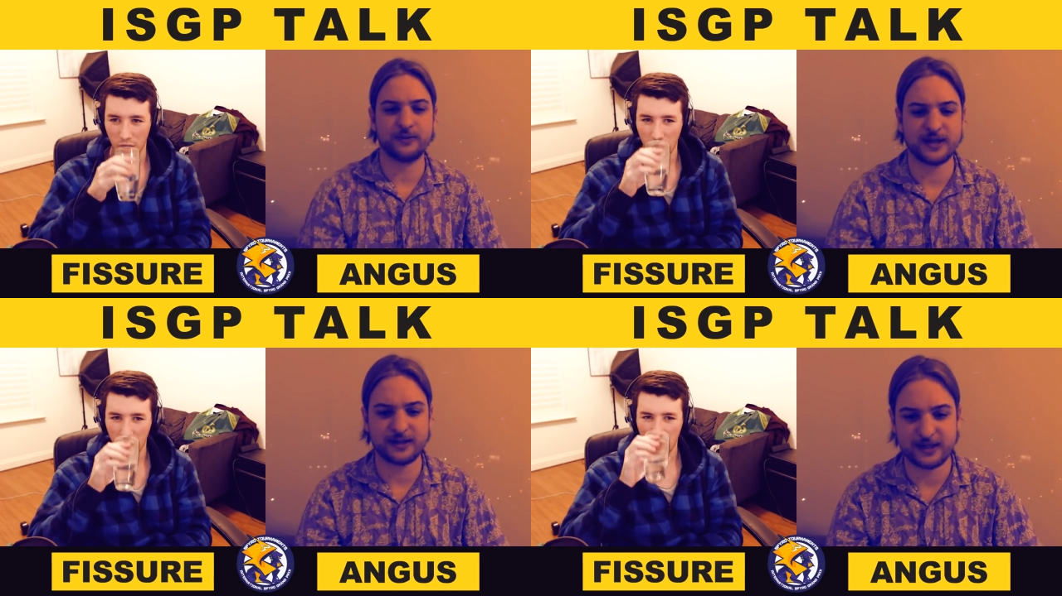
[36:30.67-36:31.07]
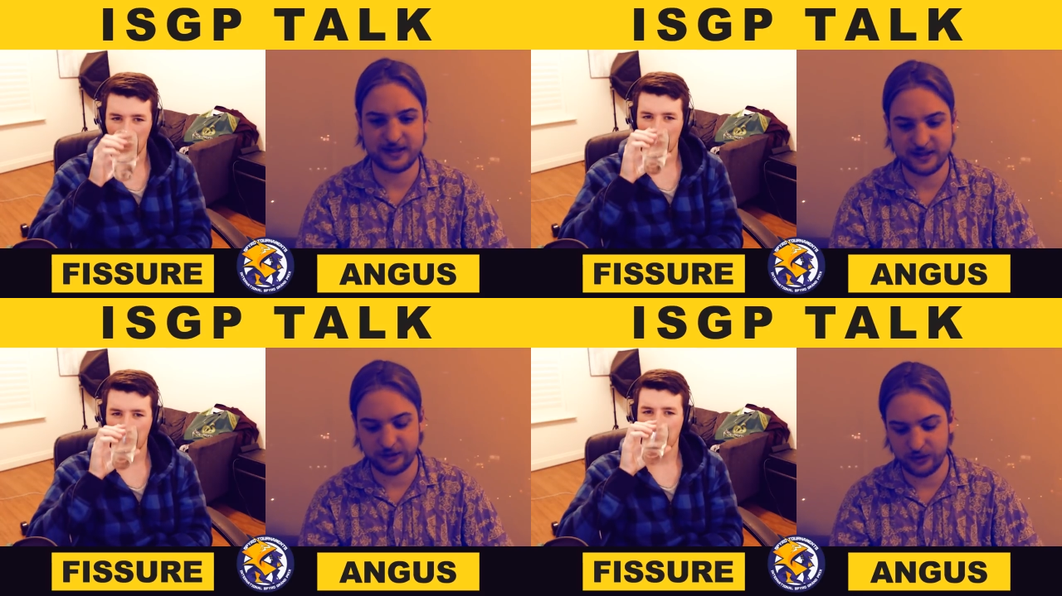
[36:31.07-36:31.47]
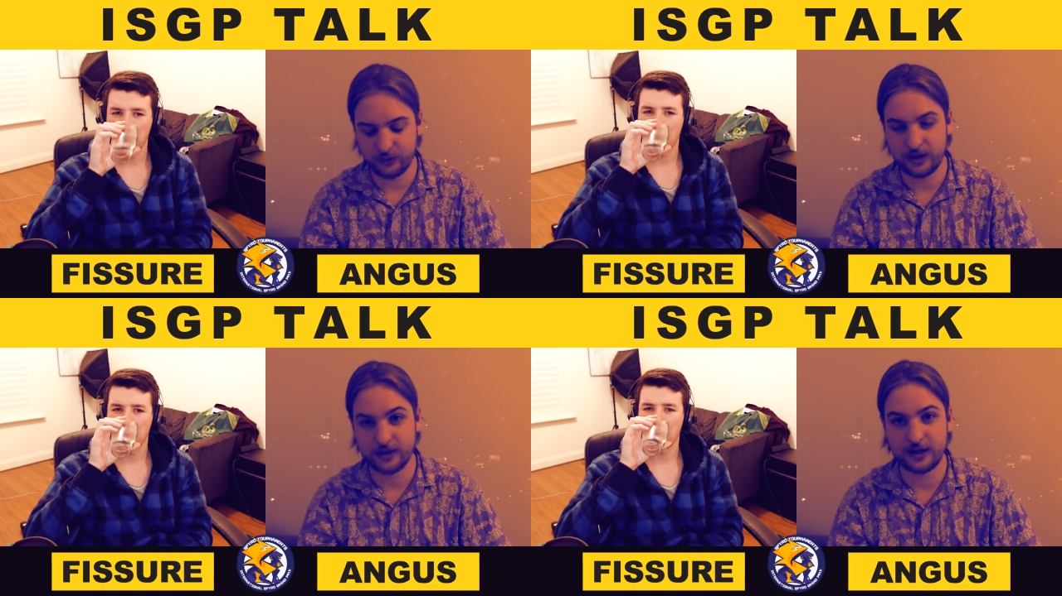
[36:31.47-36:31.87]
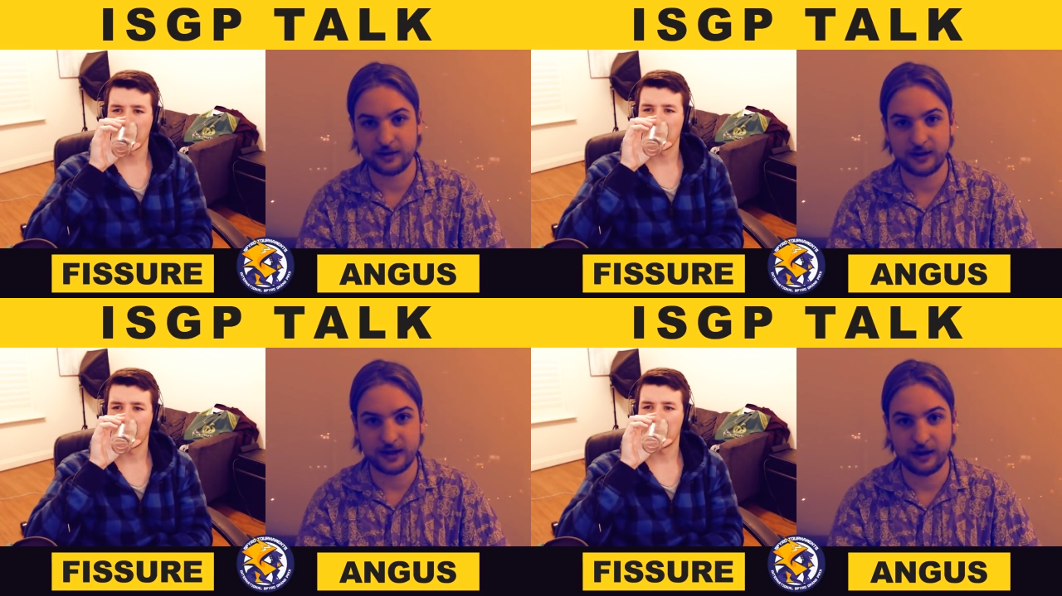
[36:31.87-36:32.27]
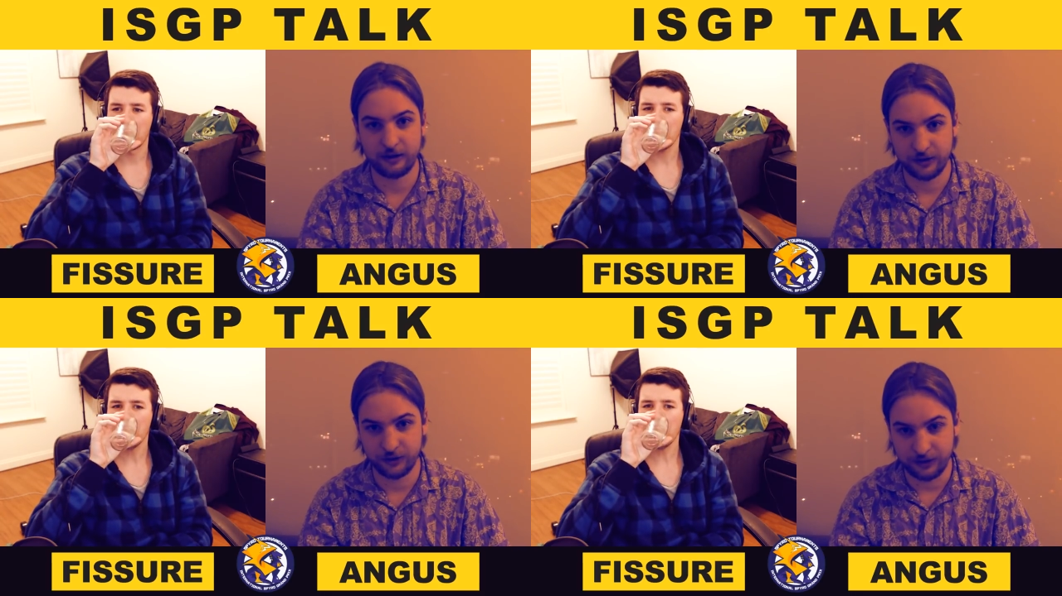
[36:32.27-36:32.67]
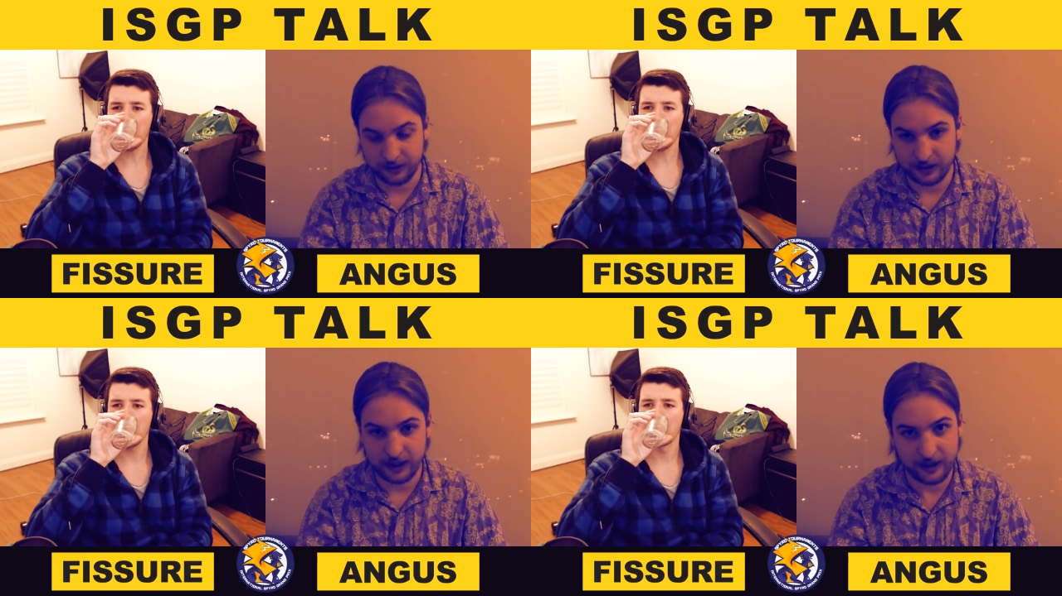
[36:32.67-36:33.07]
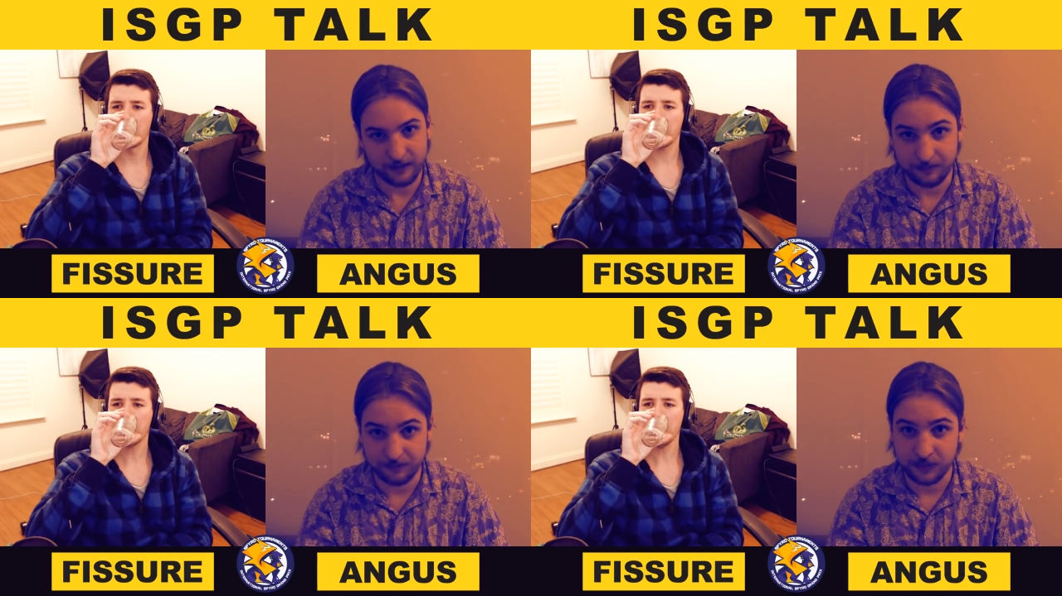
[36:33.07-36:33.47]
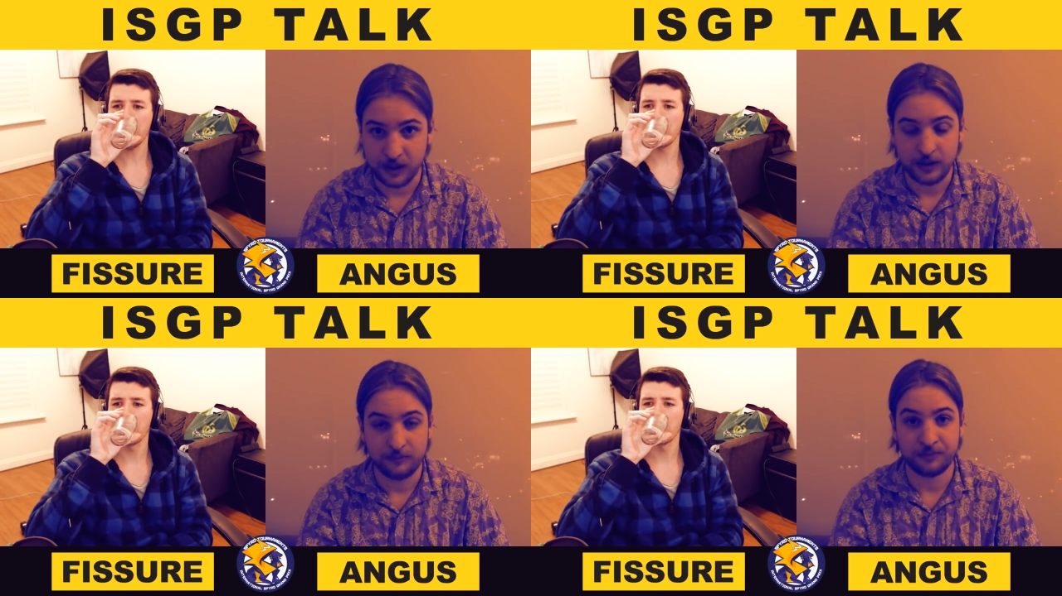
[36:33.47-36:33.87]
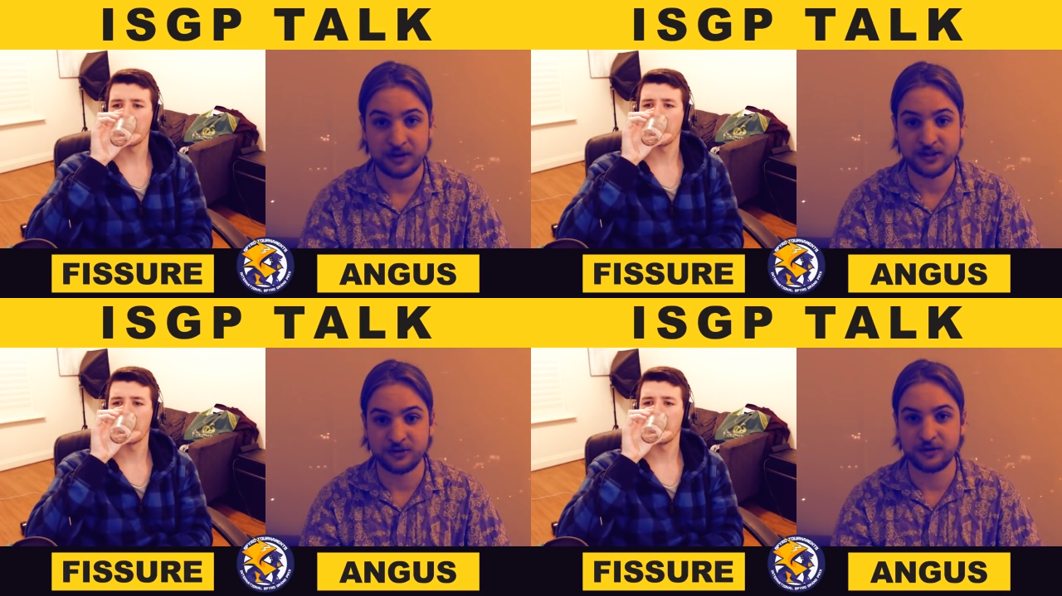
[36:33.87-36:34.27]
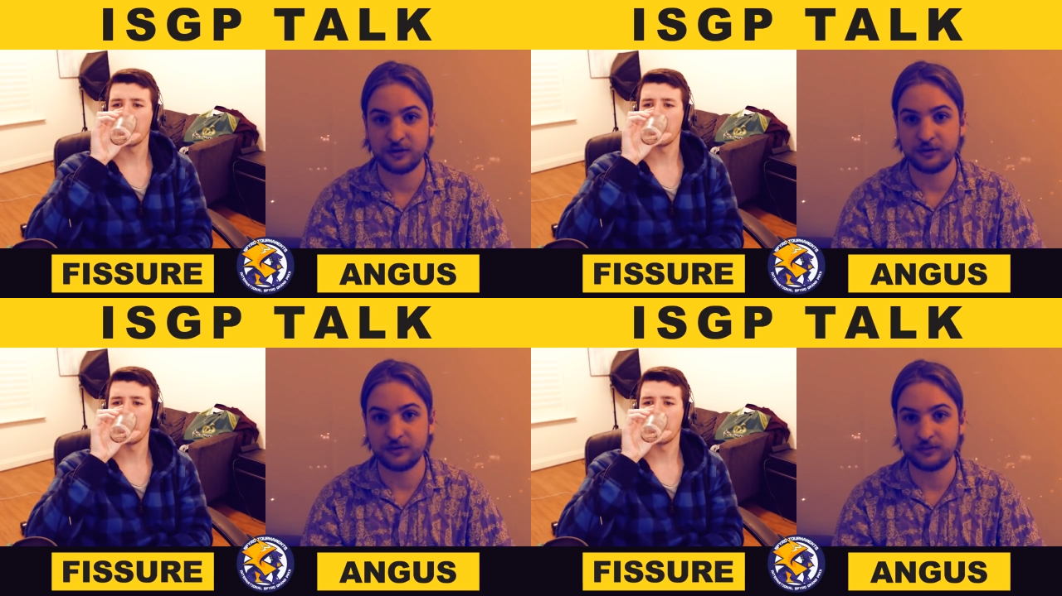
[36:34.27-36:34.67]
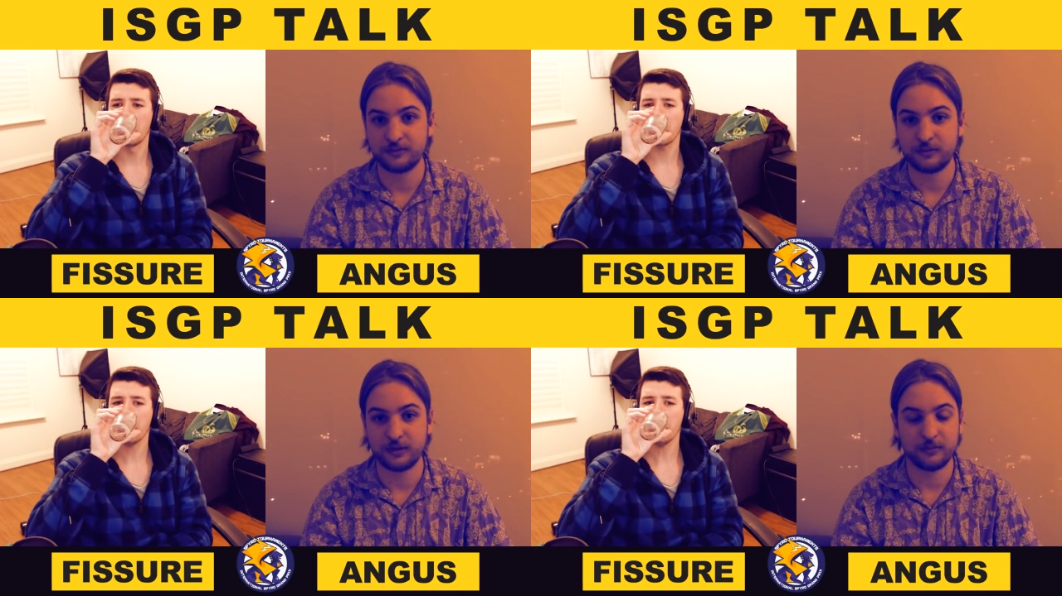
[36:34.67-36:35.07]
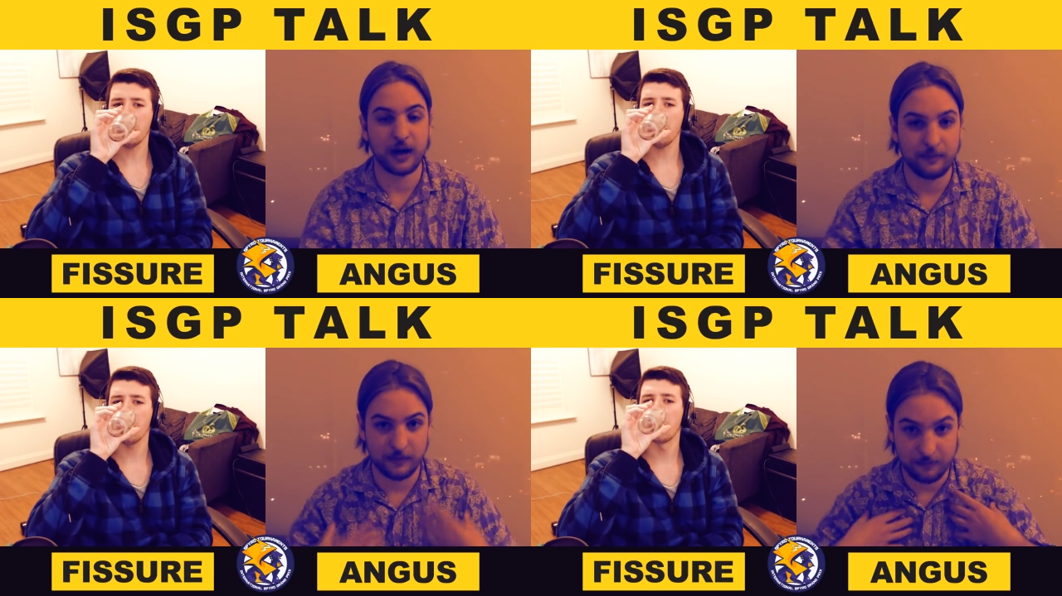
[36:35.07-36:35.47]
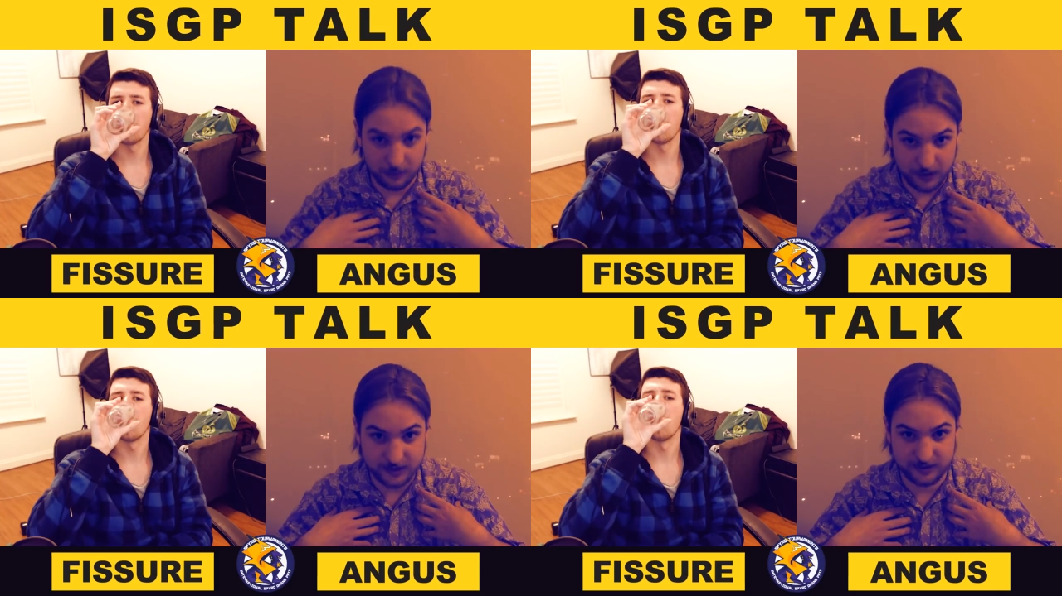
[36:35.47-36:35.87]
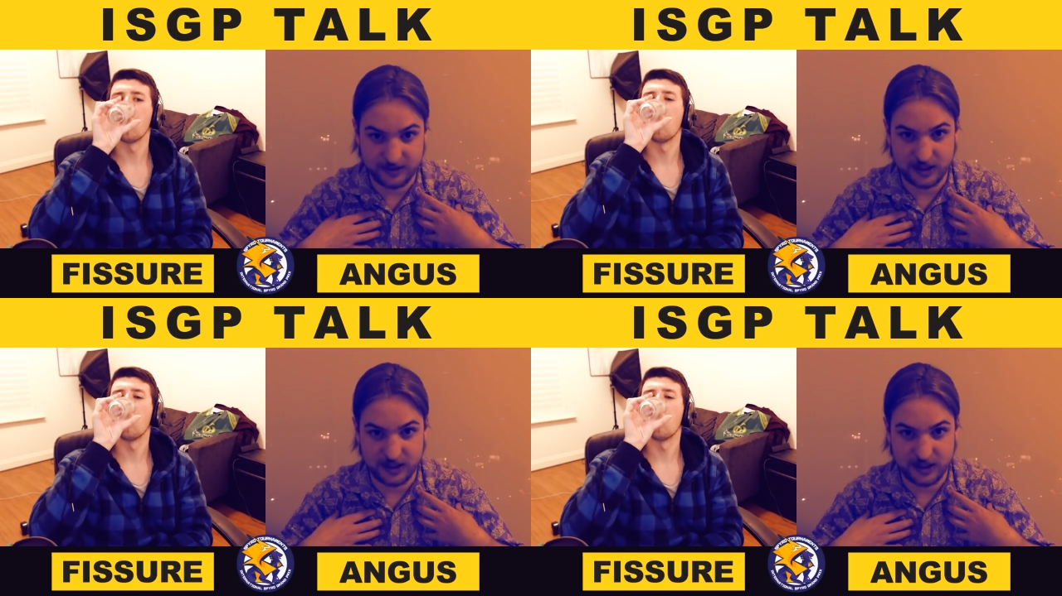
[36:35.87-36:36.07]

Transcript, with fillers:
Speaker 1: yeah. it was unnecessary the way they, they carried on, um, based on, on in my personal